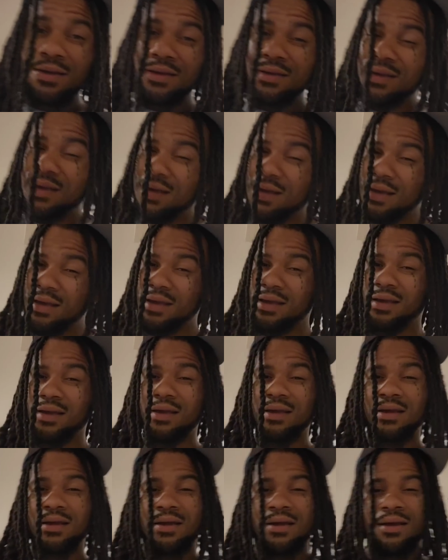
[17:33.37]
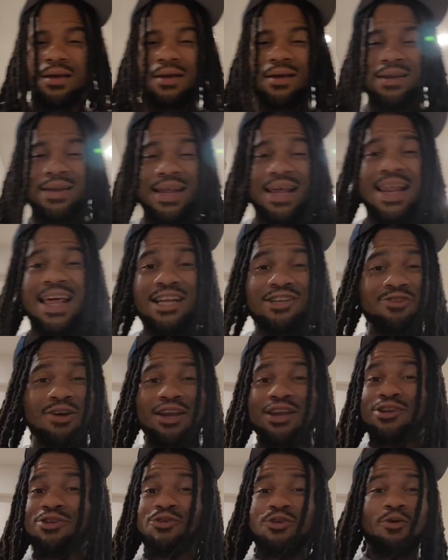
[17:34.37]
Yeah, that ain't
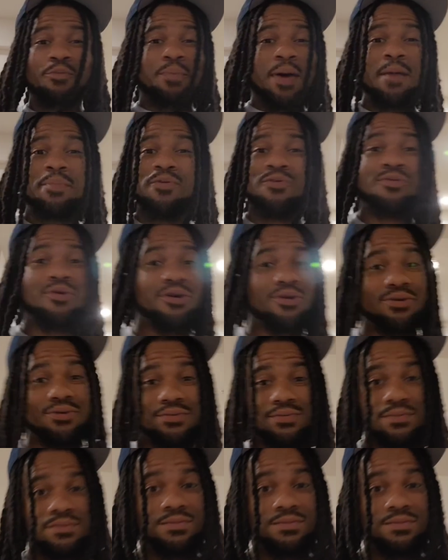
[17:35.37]
trying to do no paperwork.